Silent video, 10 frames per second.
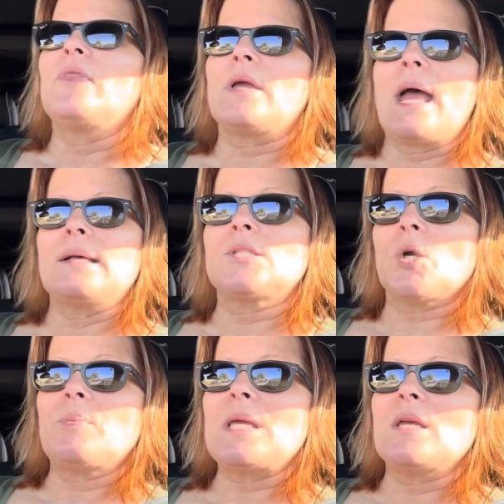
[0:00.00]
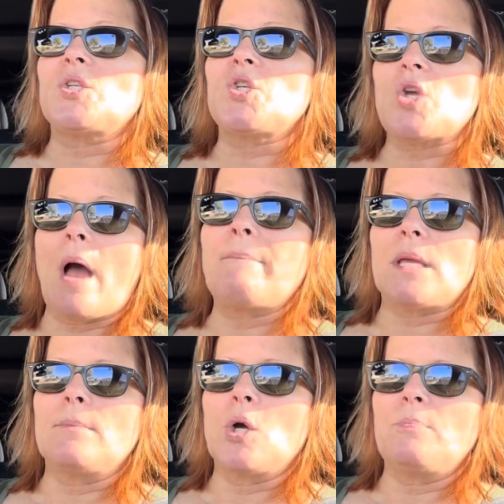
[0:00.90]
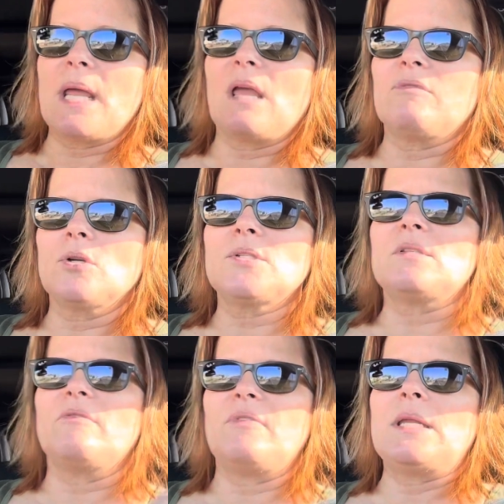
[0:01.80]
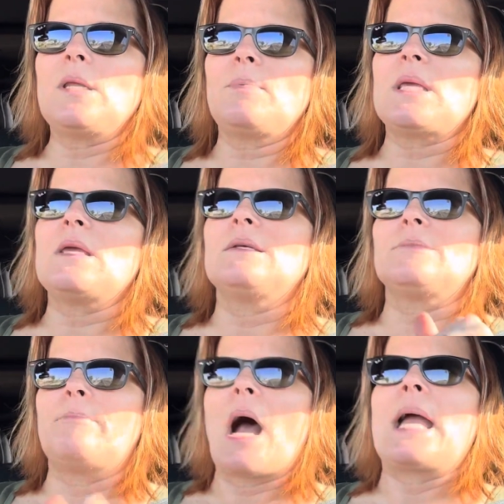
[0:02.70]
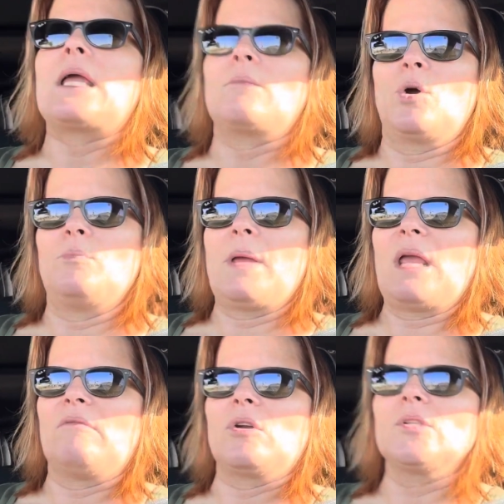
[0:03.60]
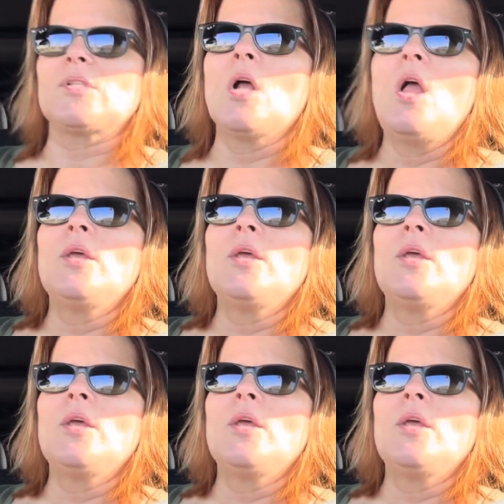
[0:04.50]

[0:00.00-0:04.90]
The SRP is shopping mode behaviors. The VDP is buying mode behaviors.